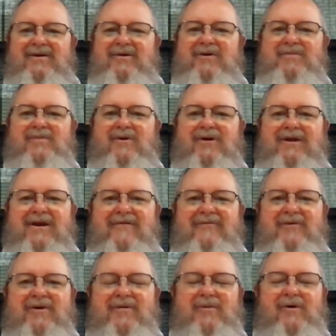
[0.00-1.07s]
Good morning,
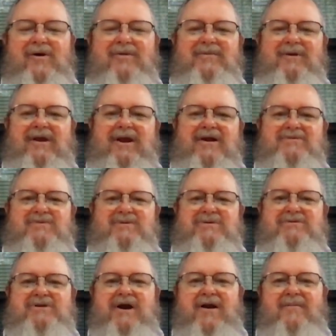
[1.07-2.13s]
everyone, and welcome to Keswick
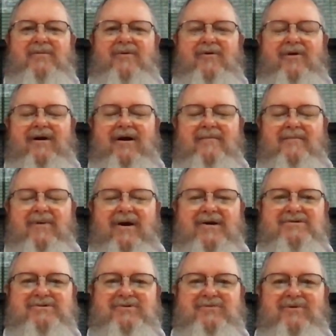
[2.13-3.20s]
Chapel. I'm
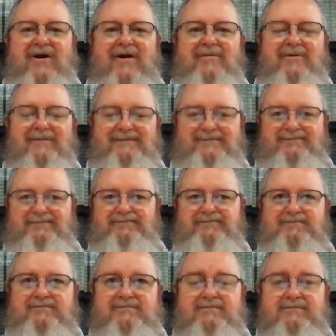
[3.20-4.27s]
Pastor Robert.
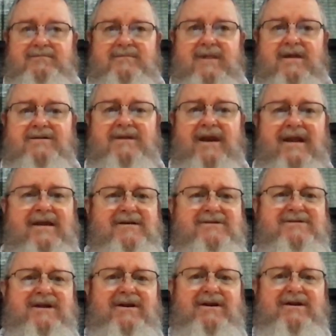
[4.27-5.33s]
Today
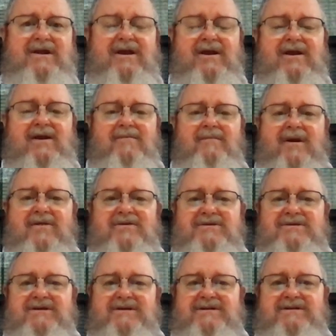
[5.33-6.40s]
is Sunday, May the
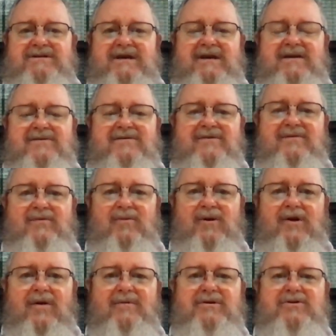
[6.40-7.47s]
16th. We're
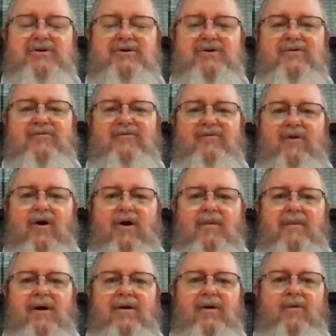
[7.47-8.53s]
coming to you
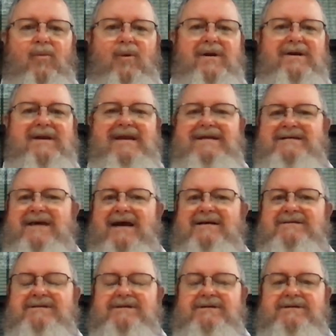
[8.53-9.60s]
from Whitney,
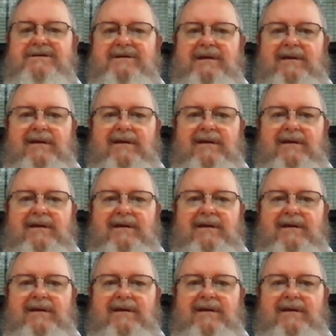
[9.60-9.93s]
Texas,